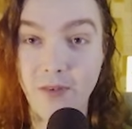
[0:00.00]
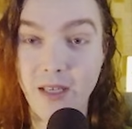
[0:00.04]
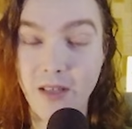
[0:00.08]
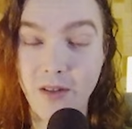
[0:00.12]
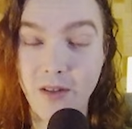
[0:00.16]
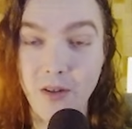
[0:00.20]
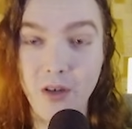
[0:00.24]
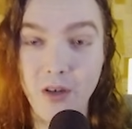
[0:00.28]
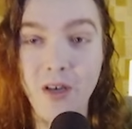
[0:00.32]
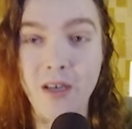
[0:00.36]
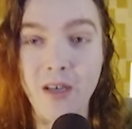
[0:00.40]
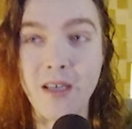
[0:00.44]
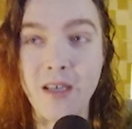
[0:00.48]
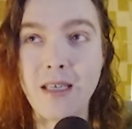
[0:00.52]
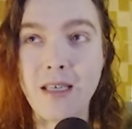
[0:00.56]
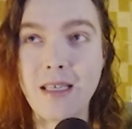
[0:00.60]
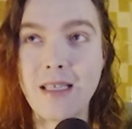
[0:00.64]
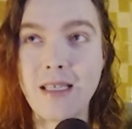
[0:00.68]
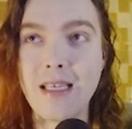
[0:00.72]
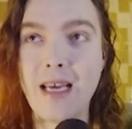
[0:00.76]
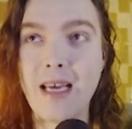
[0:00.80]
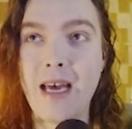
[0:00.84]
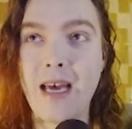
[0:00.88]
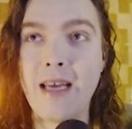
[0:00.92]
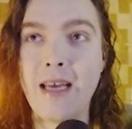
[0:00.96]

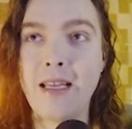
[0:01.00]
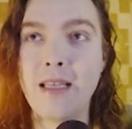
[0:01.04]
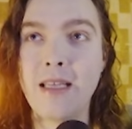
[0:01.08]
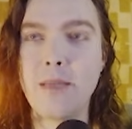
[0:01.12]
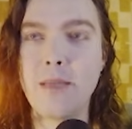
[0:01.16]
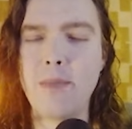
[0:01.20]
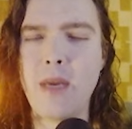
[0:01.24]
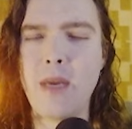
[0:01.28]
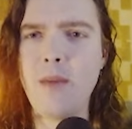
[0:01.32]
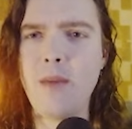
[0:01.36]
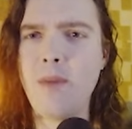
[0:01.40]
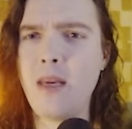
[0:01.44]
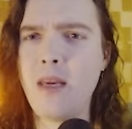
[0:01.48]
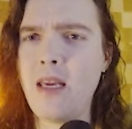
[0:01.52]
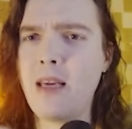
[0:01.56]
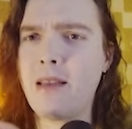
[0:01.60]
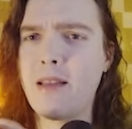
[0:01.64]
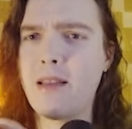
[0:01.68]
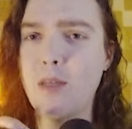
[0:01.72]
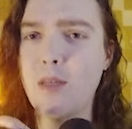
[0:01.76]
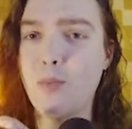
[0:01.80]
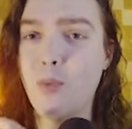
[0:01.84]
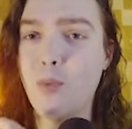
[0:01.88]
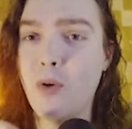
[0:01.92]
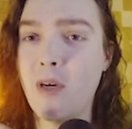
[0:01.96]
logs, and maybe at
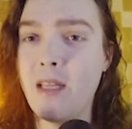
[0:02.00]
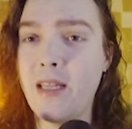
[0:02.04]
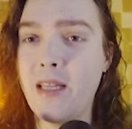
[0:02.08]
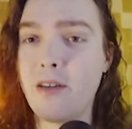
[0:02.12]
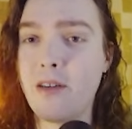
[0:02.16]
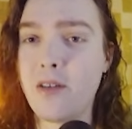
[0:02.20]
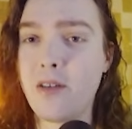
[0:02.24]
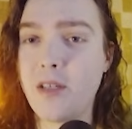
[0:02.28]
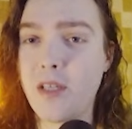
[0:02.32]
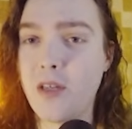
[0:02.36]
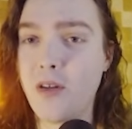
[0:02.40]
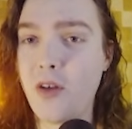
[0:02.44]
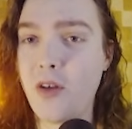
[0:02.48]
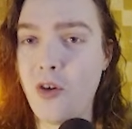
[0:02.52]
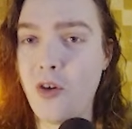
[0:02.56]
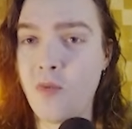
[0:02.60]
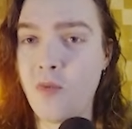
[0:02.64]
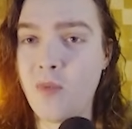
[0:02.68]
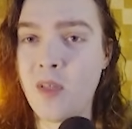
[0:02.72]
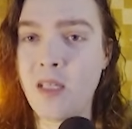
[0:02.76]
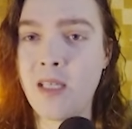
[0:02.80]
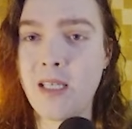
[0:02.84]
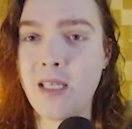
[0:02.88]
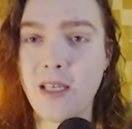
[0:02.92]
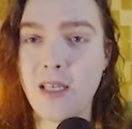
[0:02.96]
this point they're still
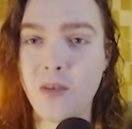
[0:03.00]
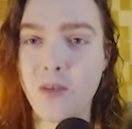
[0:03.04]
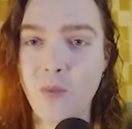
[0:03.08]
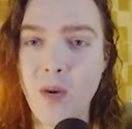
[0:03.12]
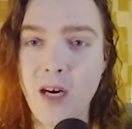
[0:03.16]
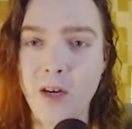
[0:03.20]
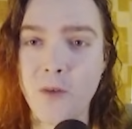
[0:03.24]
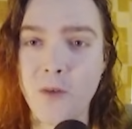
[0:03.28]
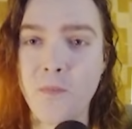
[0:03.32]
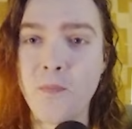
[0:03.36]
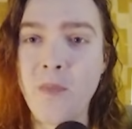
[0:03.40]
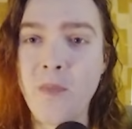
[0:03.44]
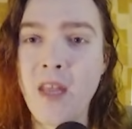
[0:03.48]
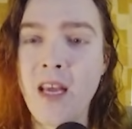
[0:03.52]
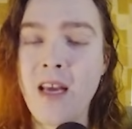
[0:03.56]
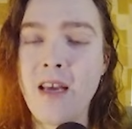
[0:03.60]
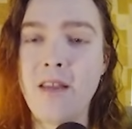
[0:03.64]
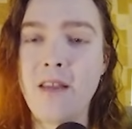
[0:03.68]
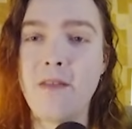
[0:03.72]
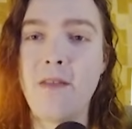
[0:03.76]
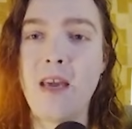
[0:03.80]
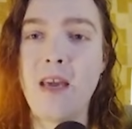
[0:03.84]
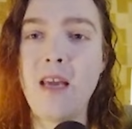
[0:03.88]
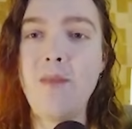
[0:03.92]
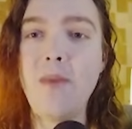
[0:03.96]
humans as well.
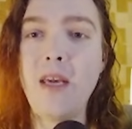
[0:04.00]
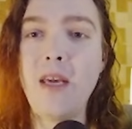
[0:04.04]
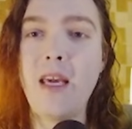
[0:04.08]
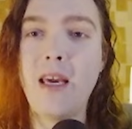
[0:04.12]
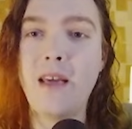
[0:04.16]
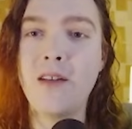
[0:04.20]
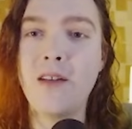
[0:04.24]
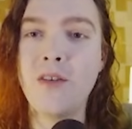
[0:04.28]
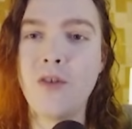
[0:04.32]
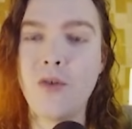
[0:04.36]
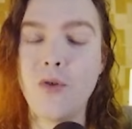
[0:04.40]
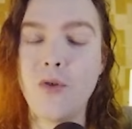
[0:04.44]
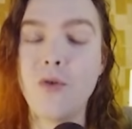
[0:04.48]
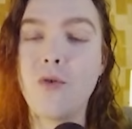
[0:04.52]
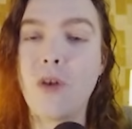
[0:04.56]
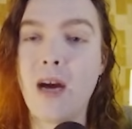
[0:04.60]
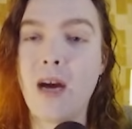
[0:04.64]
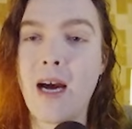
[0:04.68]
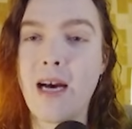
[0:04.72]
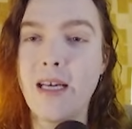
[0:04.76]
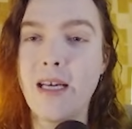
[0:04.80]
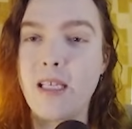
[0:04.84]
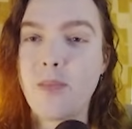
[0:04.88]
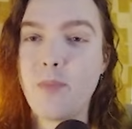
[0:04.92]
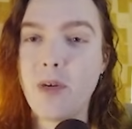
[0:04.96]
They begin to
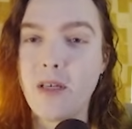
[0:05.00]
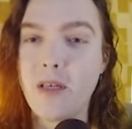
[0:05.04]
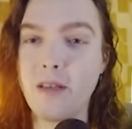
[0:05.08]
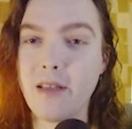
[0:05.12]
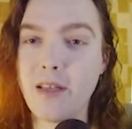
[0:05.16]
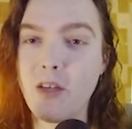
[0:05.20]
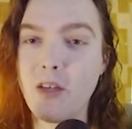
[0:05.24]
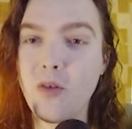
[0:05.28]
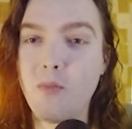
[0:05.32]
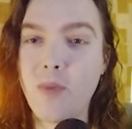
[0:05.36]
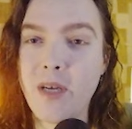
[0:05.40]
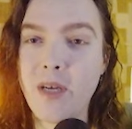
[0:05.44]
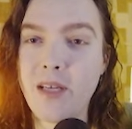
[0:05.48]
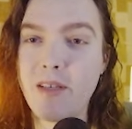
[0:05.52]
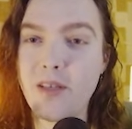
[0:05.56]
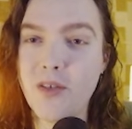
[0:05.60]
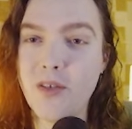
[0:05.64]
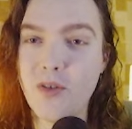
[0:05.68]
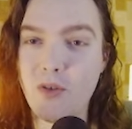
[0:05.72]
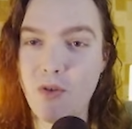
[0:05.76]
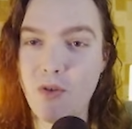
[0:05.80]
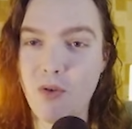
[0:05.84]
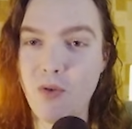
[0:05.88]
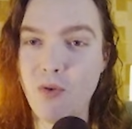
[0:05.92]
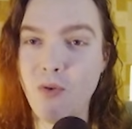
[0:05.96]
grasp a little bit
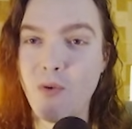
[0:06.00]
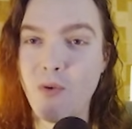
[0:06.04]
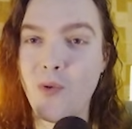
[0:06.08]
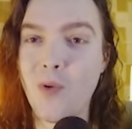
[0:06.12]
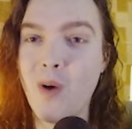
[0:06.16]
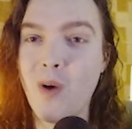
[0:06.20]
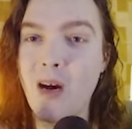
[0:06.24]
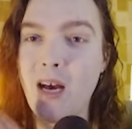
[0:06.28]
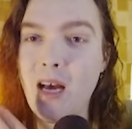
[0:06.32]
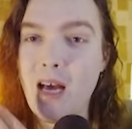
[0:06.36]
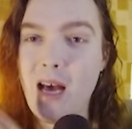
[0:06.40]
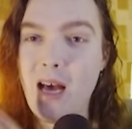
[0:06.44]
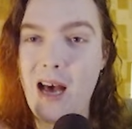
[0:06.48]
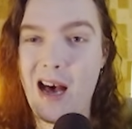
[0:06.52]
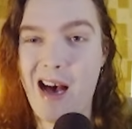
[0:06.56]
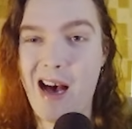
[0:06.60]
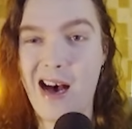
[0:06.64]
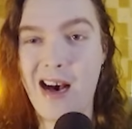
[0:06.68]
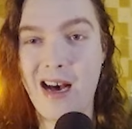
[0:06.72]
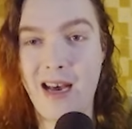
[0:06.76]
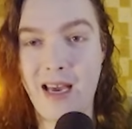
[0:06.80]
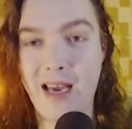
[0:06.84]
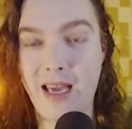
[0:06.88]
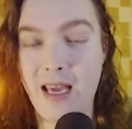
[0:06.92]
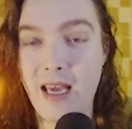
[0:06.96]
too
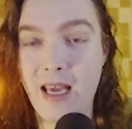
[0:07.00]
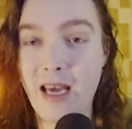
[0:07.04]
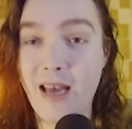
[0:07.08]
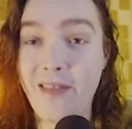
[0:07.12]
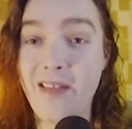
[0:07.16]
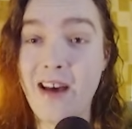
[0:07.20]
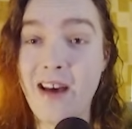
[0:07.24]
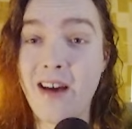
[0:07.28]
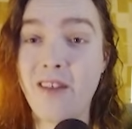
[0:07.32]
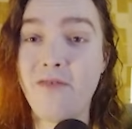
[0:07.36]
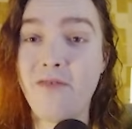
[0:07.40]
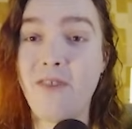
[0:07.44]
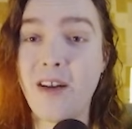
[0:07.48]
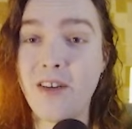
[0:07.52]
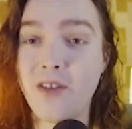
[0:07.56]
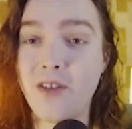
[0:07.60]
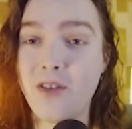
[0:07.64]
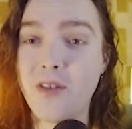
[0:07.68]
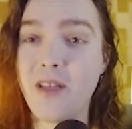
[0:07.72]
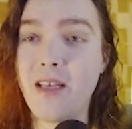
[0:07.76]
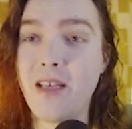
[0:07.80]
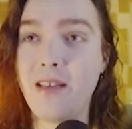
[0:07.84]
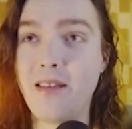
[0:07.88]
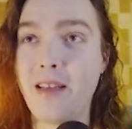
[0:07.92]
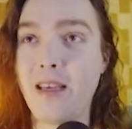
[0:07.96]
high, and that
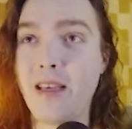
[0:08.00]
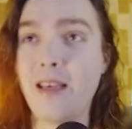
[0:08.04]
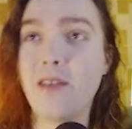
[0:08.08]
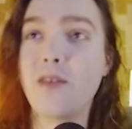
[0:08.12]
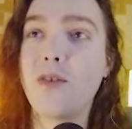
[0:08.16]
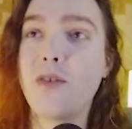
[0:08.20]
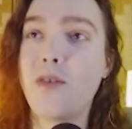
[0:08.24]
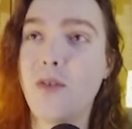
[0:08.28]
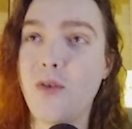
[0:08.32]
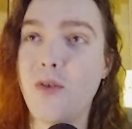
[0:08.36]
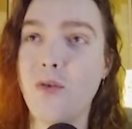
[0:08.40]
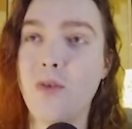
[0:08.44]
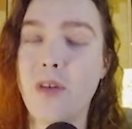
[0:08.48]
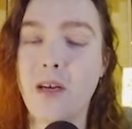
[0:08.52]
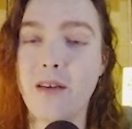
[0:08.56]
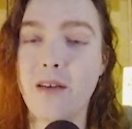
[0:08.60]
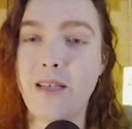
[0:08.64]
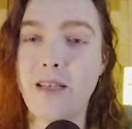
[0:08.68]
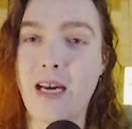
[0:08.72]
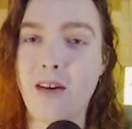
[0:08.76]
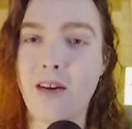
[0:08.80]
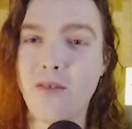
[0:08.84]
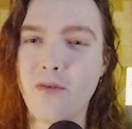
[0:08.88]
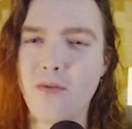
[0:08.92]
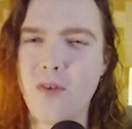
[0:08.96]
eventually leads to their
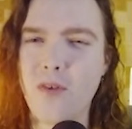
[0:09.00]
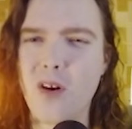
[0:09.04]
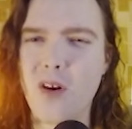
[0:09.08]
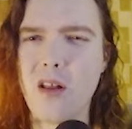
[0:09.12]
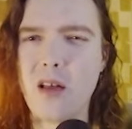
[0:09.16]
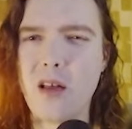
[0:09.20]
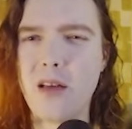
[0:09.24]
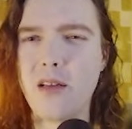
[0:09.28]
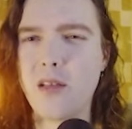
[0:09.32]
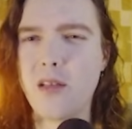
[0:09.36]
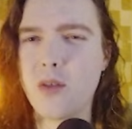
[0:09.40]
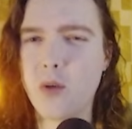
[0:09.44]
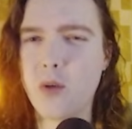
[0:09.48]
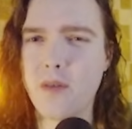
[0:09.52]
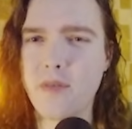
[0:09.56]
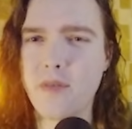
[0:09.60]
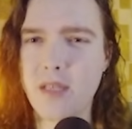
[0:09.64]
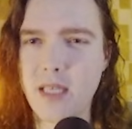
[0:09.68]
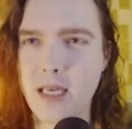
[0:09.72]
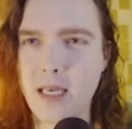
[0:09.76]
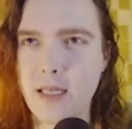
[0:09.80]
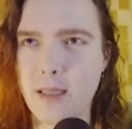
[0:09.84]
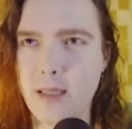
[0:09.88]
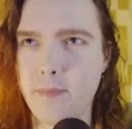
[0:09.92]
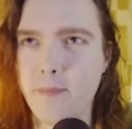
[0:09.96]
downfall and a sort of
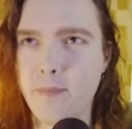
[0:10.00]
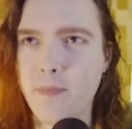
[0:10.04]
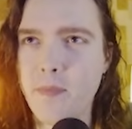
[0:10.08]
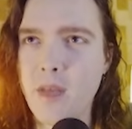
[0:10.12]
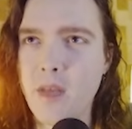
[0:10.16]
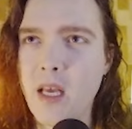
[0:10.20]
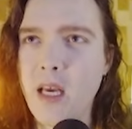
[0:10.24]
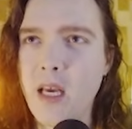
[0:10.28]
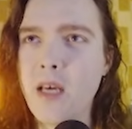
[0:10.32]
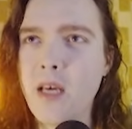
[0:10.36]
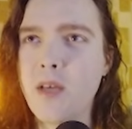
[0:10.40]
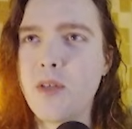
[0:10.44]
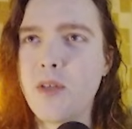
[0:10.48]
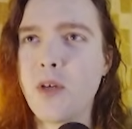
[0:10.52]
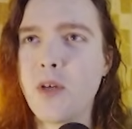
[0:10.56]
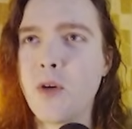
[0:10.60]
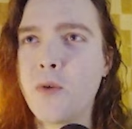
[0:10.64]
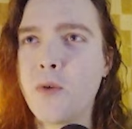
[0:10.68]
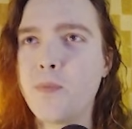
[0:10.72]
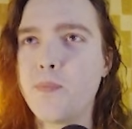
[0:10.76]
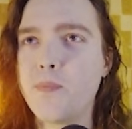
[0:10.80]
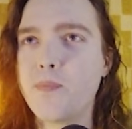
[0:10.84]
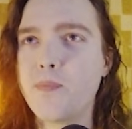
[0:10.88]
schism. So,